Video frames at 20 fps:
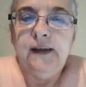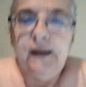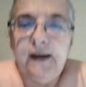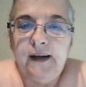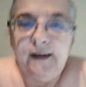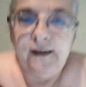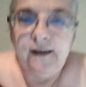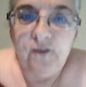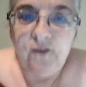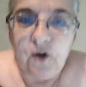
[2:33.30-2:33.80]

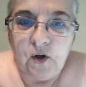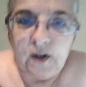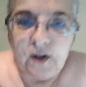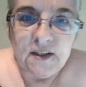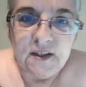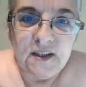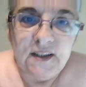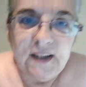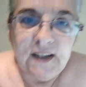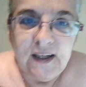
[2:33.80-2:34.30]
and of
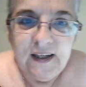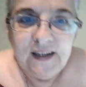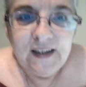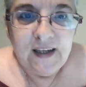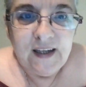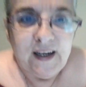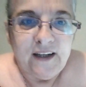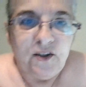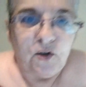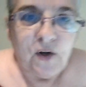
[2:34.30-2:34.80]
course,
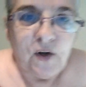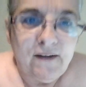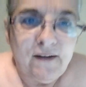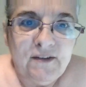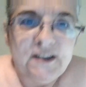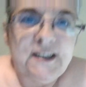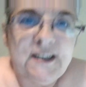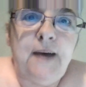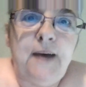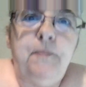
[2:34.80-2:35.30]
I don't have
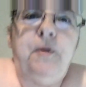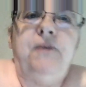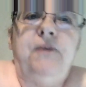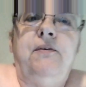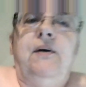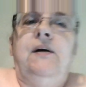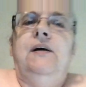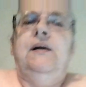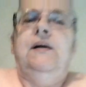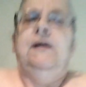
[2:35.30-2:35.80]
a table.
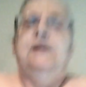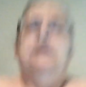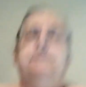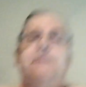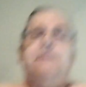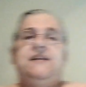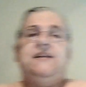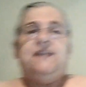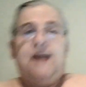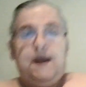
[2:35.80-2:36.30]

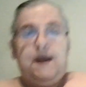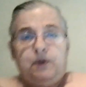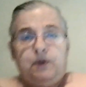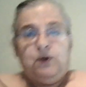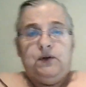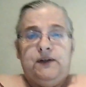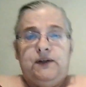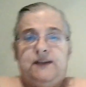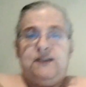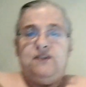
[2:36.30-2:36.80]
My
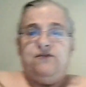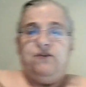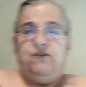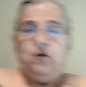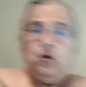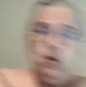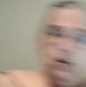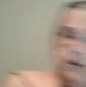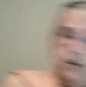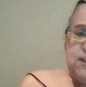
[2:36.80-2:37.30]
table is
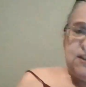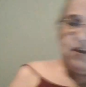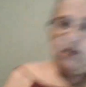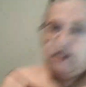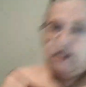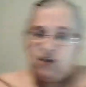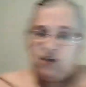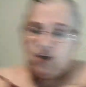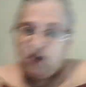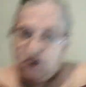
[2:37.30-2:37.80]
full, so
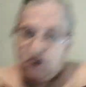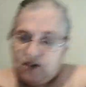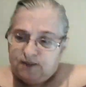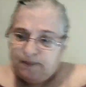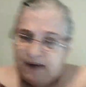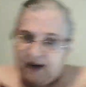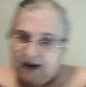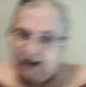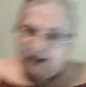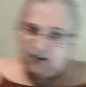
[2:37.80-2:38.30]
excuse
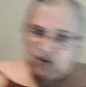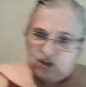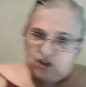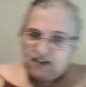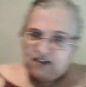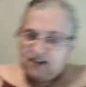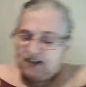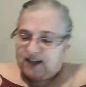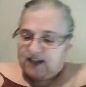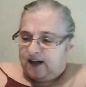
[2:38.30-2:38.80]
my
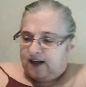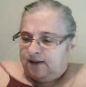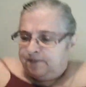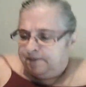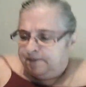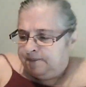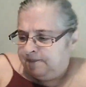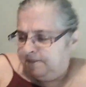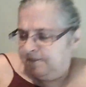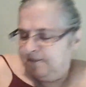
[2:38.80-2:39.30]
adjusting.
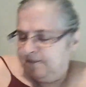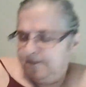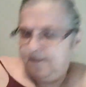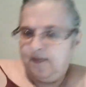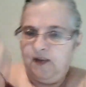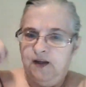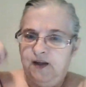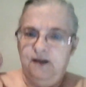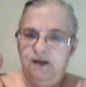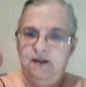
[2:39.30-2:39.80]

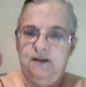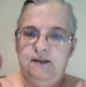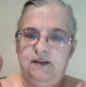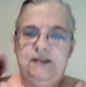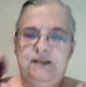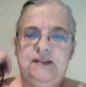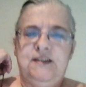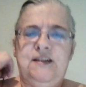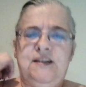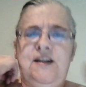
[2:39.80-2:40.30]

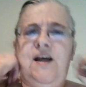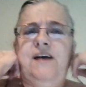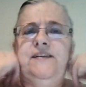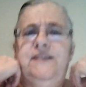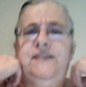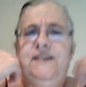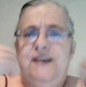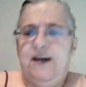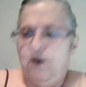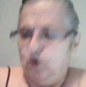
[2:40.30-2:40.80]
I
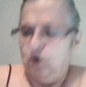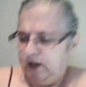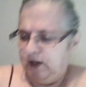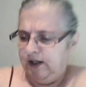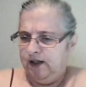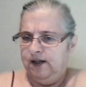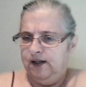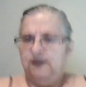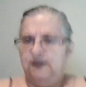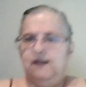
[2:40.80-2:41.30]
slide down.
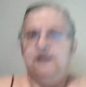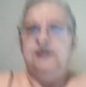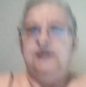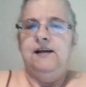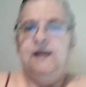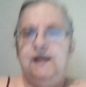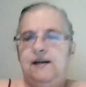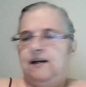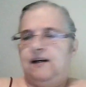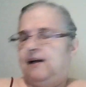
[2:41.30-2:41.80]

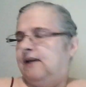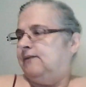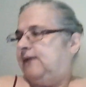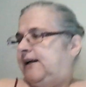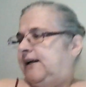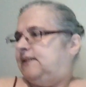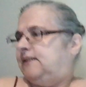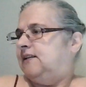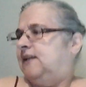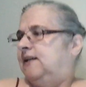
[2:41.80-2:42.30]
All
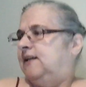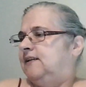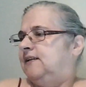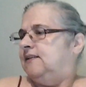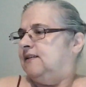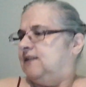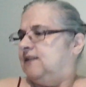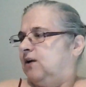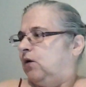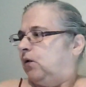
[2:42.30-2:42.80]
right,
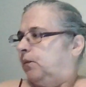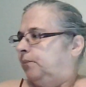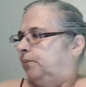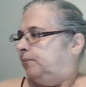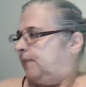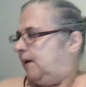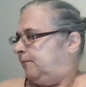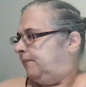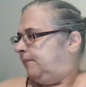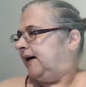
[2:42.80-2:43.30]
so
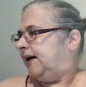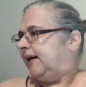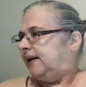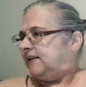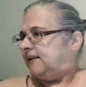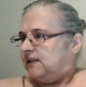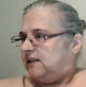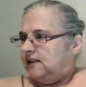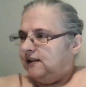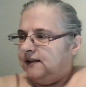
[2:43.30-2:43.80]
my
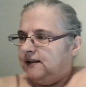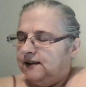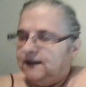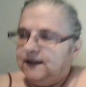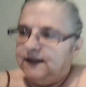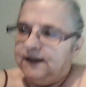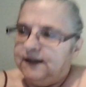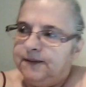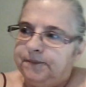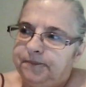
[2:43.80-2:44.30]
bucket.
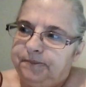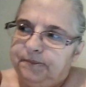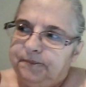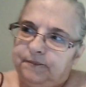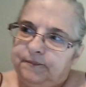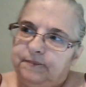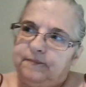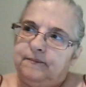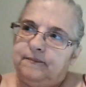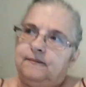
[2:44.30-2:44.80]

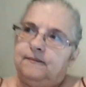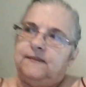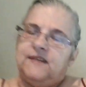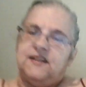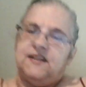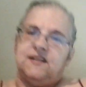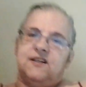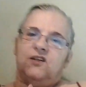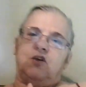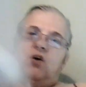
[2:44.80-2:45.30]

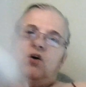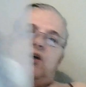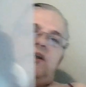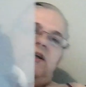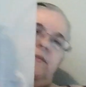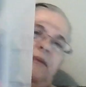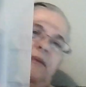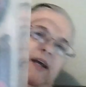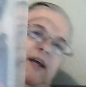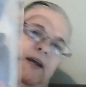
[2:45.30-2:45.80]
This is going
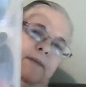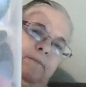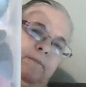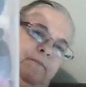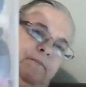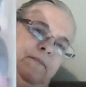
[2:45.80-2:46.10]
to be